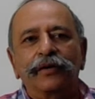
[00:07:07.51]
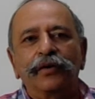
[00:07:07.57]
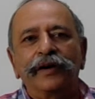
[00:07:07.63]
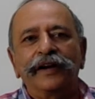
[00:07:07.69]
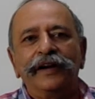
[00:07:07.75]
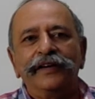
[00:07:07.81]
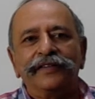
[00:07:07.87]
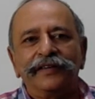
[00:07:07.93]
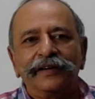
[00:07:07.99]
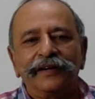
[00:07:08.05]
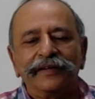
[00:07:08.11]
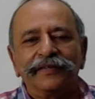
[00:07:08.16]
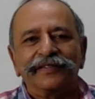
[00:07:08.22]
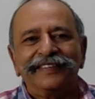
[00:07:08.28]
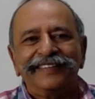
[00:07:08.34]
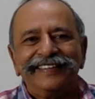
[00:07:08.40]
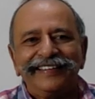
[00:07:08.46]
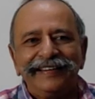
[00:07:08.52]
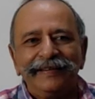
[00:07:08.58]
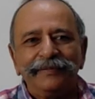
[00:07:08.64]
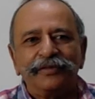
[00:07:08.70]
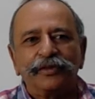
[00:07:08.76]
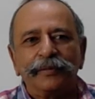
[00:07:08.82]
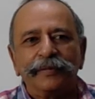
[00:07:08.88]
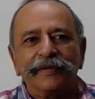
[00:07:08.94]
Road Initiative
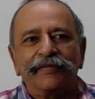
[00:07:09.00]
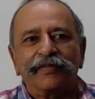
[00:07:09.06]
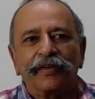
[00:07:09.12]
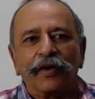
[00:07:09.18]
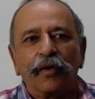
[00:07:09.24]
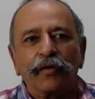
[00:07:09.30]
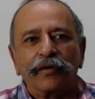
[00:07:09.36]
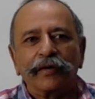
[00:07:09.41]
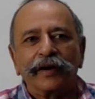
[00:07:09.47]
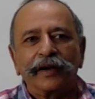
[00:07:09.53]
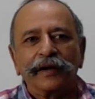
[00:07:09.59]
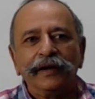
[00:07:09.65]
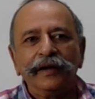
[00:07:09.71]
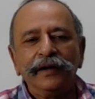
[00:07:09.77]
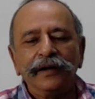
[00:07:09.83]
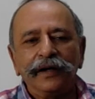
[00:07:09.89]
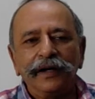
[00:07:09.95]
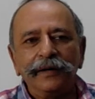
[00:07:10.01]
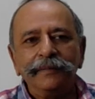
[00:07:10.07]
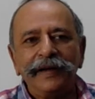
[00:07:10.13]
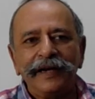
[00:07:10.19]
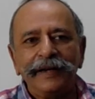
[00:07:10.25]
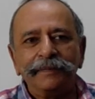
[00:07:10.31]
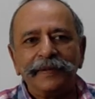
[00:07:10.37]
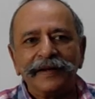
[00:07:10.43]
seems to be floundering in
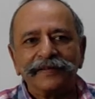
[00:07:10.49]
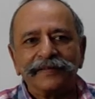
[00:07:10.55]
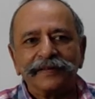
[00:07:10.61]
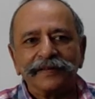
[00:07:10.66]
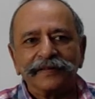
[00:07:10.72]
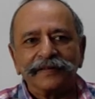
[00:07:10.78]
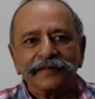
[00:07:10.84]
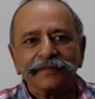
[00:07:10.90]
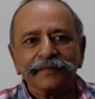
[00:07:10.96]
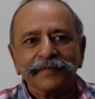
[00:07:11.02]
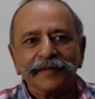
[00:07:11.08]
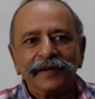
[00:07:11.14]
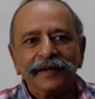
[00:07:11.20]
many places.